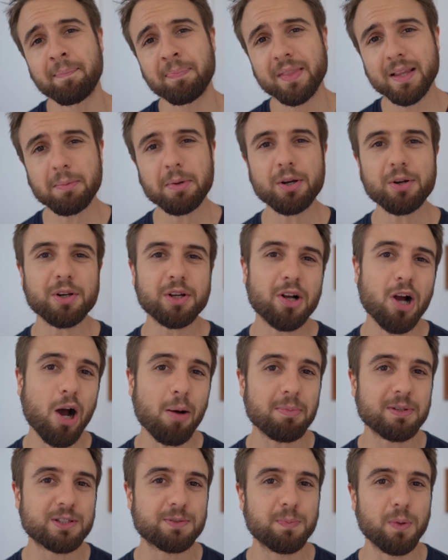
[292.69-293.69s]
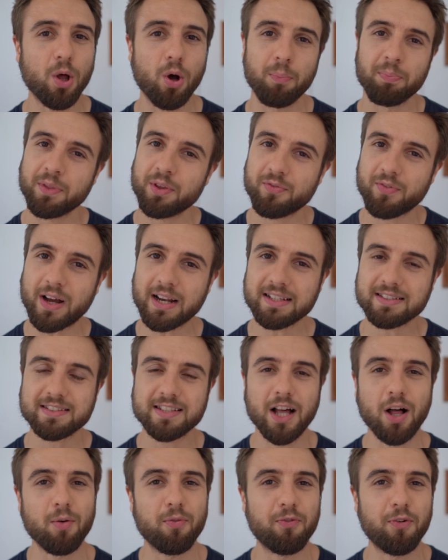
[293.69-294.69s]
Let me know in the comments below. Find this
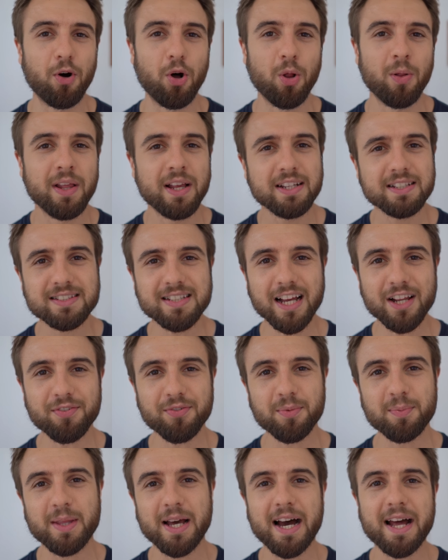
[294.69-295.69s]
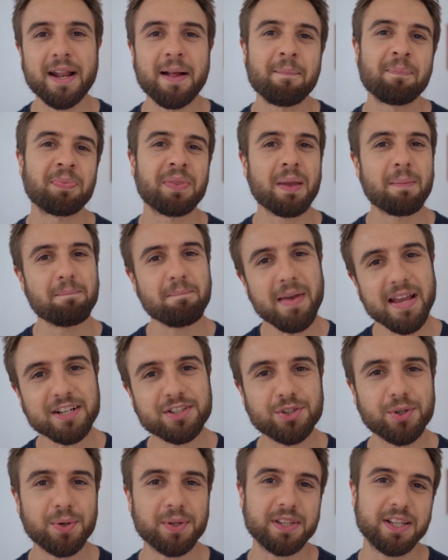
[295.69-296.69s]
helpful. Aside from that, Make
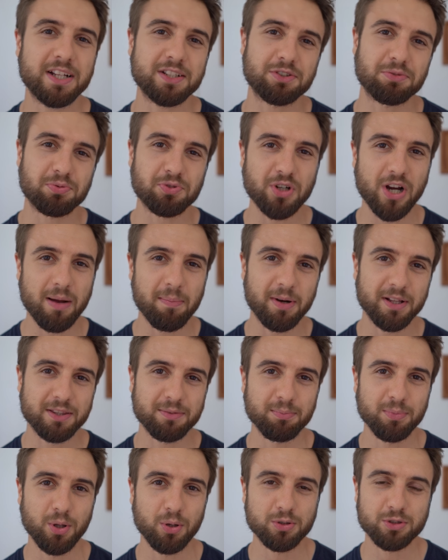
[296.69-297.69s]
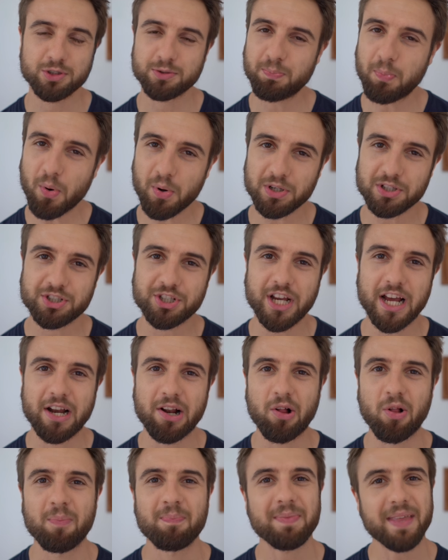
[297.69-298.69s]
sure you hit that subscribe button below to support the
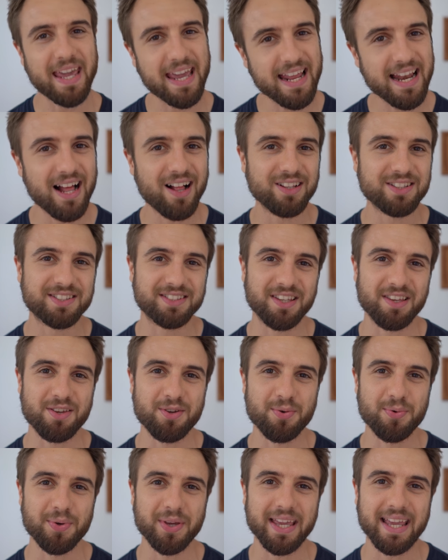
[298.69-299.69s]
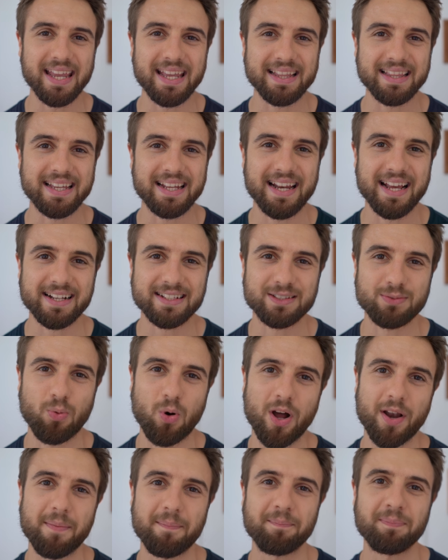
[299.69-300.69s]
channel, and I'll see you in the next
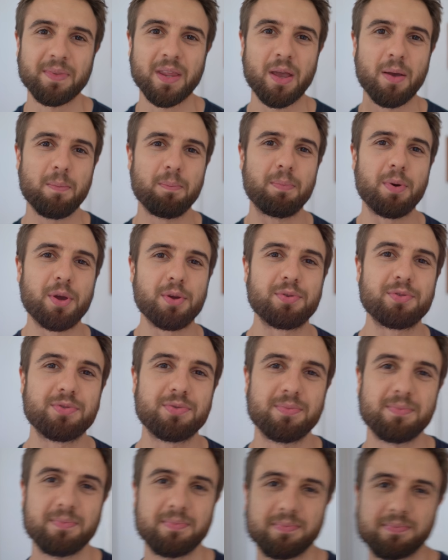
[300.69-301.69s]
one. Peace.